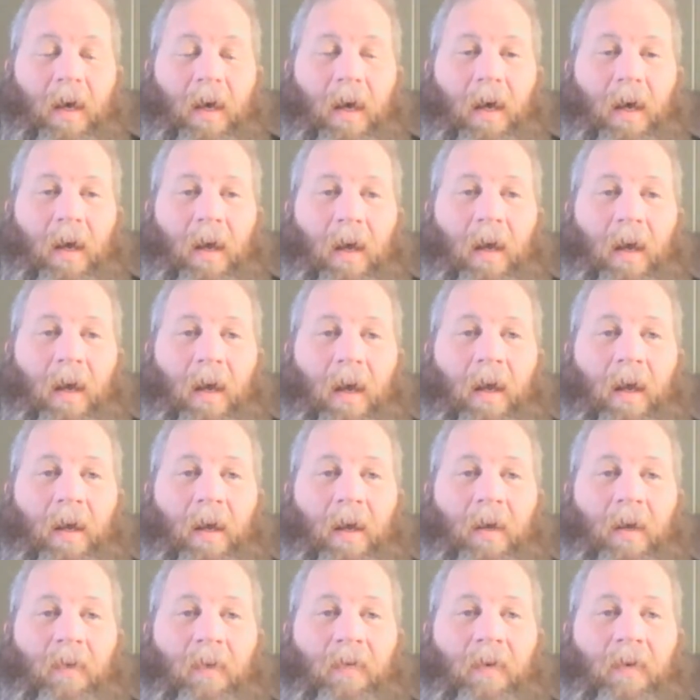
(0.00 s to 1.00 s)
And
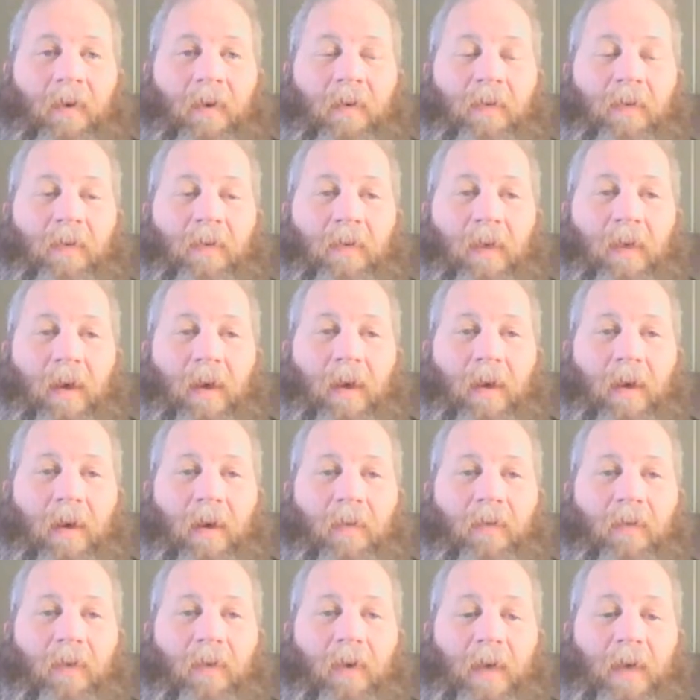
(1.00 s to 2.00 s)
if you think,
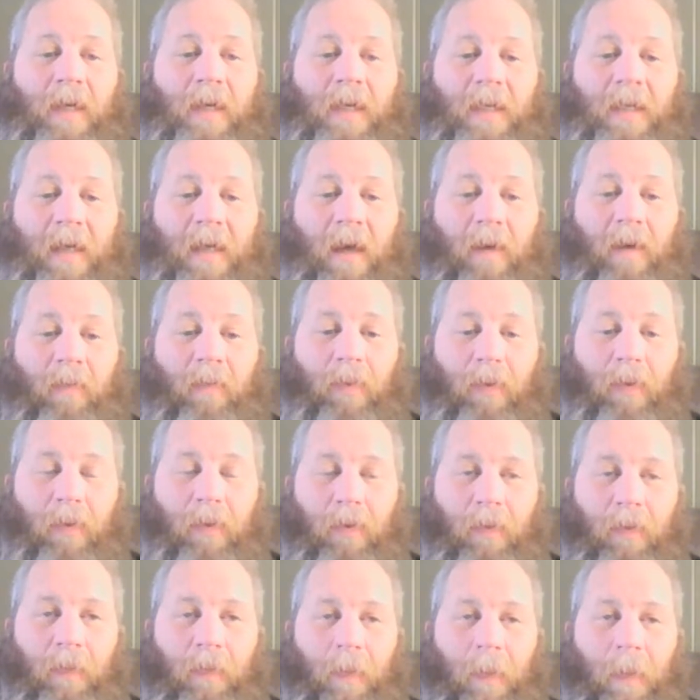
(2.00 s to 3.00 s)
for
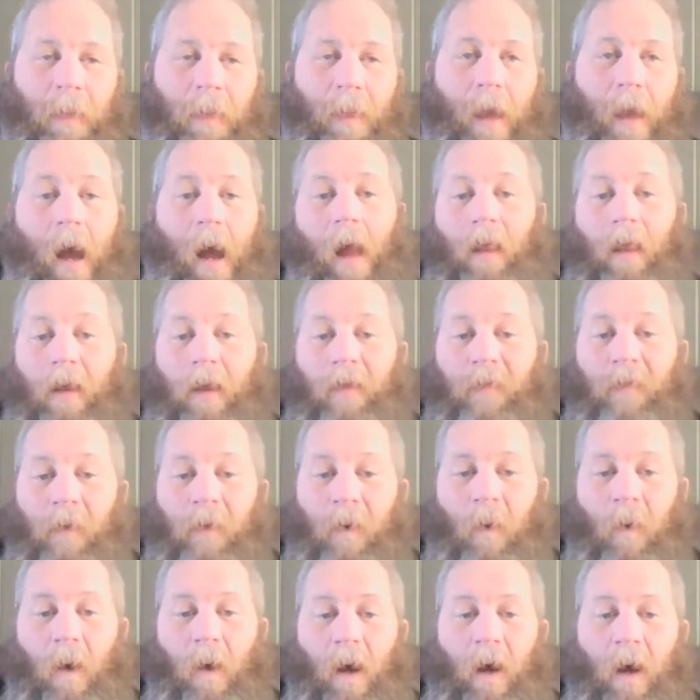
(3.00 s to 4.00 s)
example, I live in
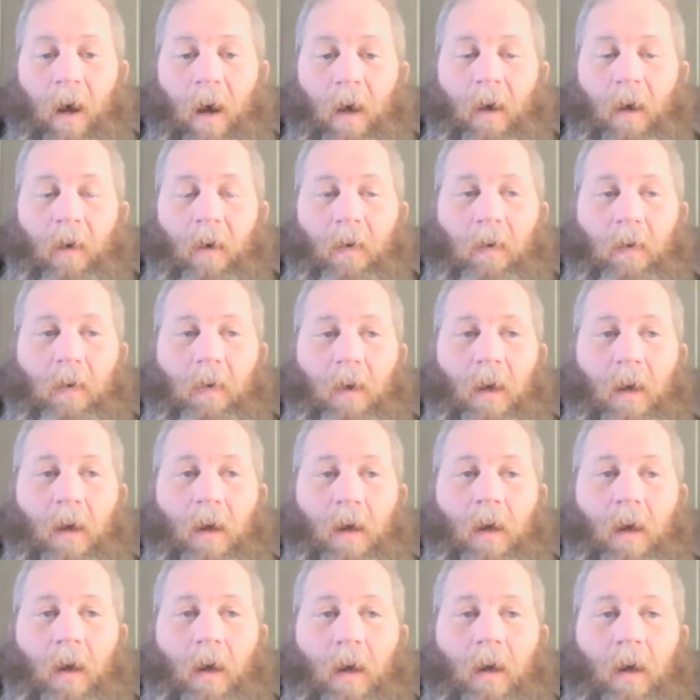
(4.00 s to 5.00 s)
Ohio,
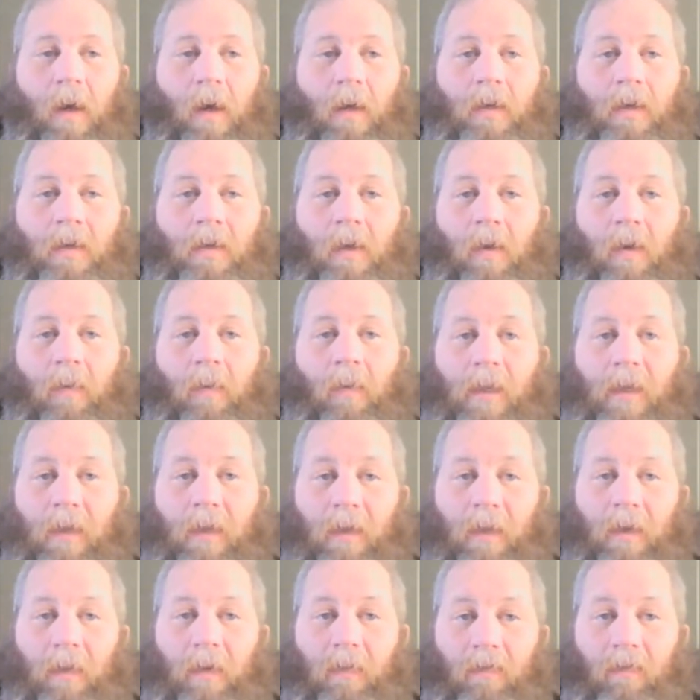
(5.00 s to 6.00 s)
so I'm
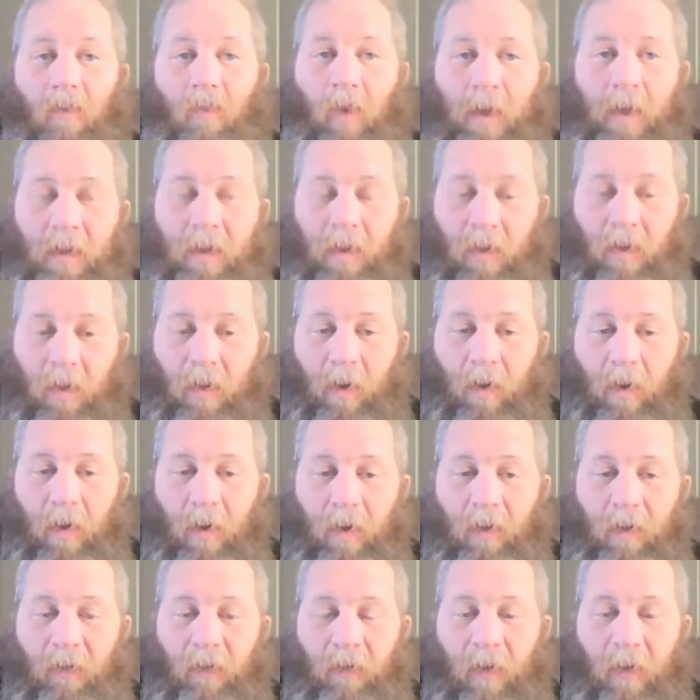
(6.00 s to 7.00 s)
watching what's going on
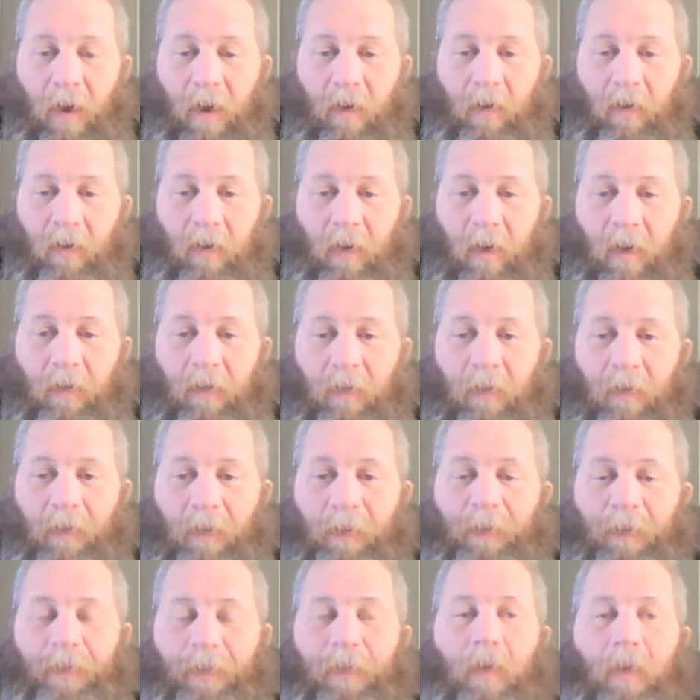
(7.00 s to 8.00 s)
at the federal
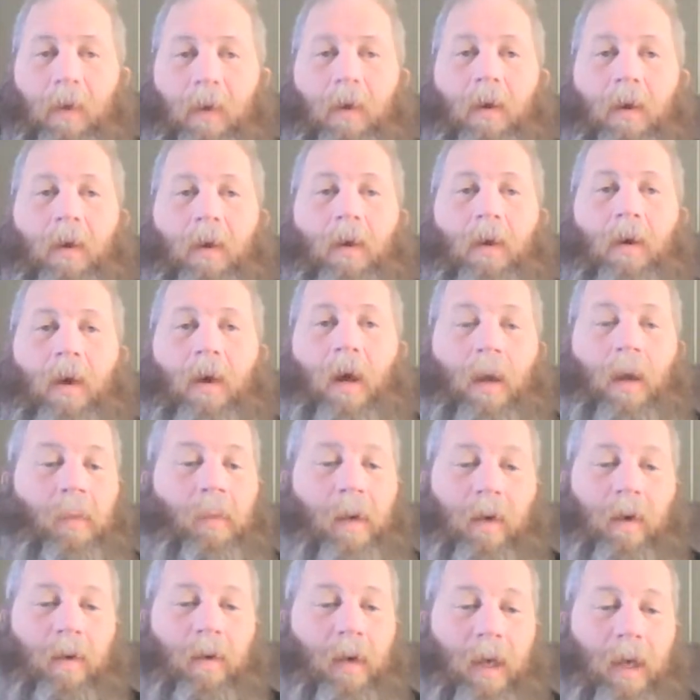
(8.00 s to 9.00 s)
level. I'm
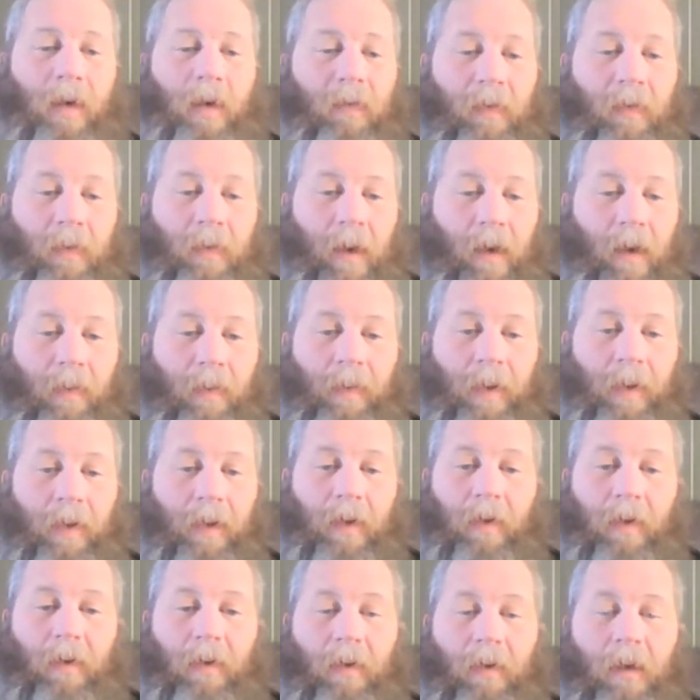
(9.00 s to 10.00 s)
not going to give you my
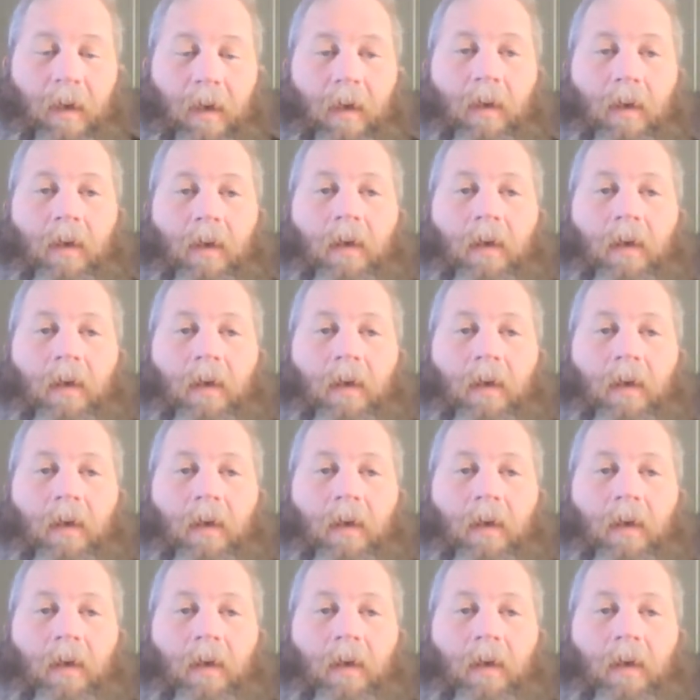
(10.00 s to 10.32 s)
opinion on it.